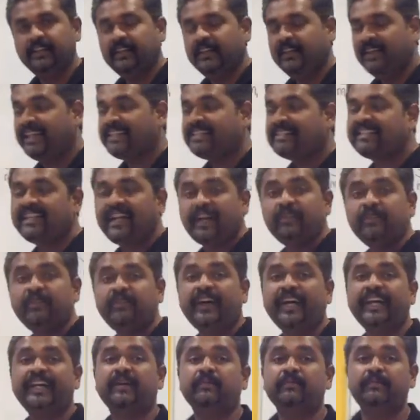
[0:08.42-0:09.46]
Let's try to
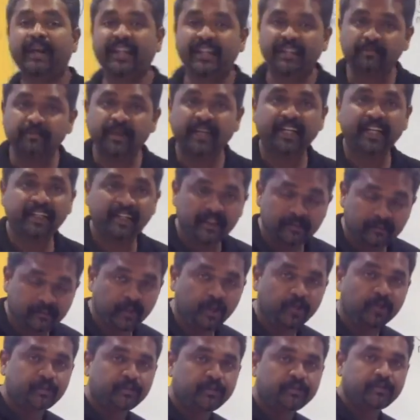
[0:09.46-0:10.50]
find a mathematical
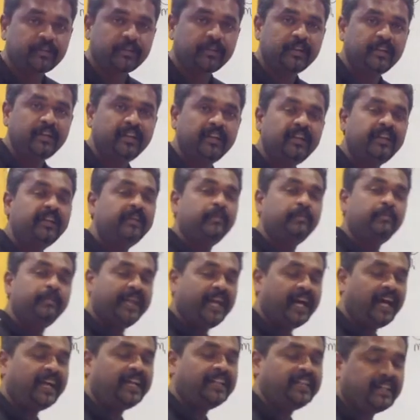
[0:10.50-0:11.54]
proof
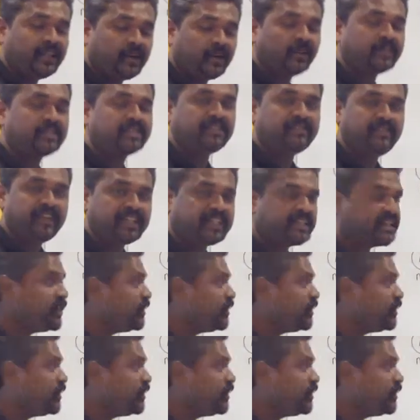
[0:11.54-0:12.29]
behind the conservation